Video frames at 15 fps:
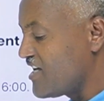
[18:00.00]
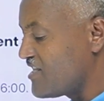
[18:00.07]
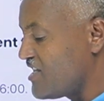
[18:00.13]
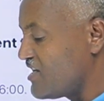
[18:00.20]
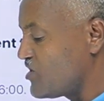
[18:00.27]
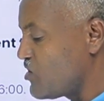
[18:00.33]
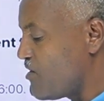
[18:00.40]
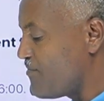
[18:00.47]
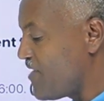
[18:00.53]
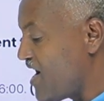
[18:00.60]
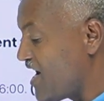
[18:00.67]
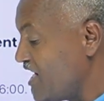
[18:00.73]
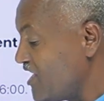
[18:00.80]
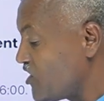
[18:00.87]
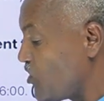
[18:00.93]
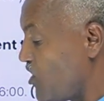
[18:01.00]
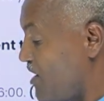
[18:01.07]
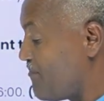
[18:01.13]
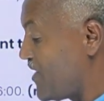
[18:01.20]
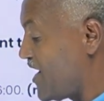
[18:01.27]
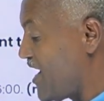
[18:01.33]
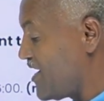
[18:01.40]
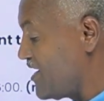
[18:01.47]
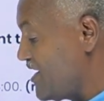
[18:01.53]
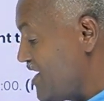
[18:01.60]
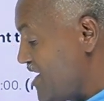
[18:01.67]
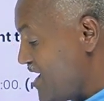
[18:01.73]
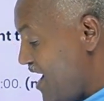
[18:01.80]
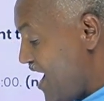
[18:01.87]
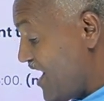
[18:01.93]
the job unless you apply.
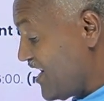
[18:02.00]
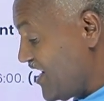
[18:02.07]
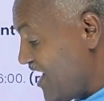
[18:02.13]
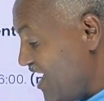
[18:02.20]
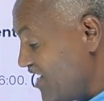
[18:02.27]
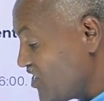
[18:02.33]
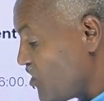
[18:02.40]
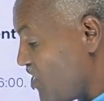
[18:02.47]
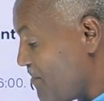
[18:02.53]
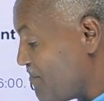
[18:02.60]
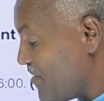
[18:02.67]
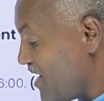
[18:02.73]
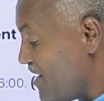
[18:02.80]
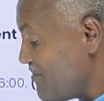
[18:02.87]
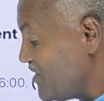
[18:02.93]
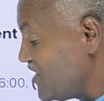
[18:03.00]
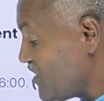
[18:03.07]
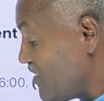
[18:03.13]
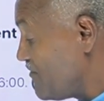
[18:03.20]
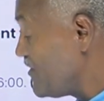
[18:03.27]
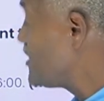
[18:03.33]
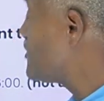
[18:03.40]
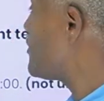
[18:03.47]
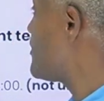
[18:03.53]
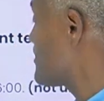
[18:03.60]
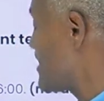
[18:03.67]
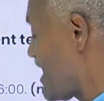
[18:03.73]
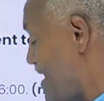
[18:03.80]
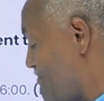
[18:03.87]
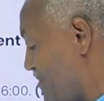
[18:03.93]
Unless you apply means if you don't
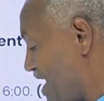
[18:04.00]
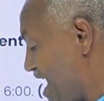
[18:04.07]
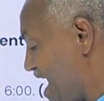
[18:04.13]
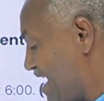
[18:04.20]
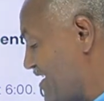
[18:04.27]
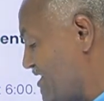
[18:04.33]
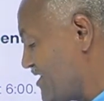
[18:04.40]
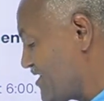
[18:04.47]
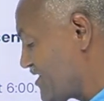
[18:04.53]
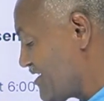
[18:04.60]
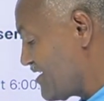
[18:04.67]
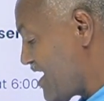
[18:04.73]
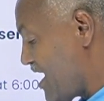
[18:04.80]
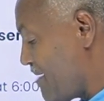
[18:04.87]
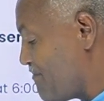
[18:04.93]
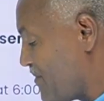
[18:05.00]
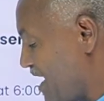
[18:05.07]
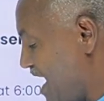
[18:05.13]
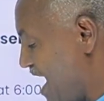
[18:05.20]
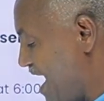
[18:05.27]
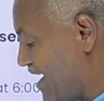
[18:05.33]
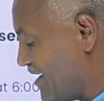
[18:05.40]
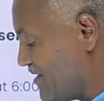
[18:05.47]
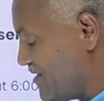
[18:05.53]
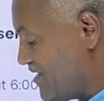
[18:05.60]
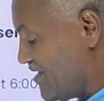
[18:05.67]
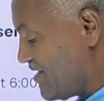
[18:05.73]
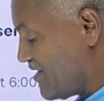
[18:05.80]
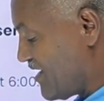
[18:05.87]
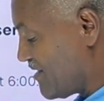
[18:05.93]
apply, it's apply.
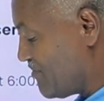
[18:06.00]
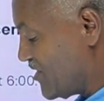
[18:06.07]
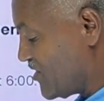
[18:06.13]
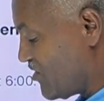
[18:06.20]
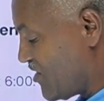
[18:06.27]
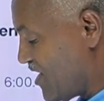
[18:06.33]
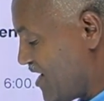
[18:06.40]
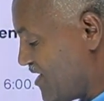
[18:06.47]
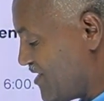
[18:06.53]
That means, okay,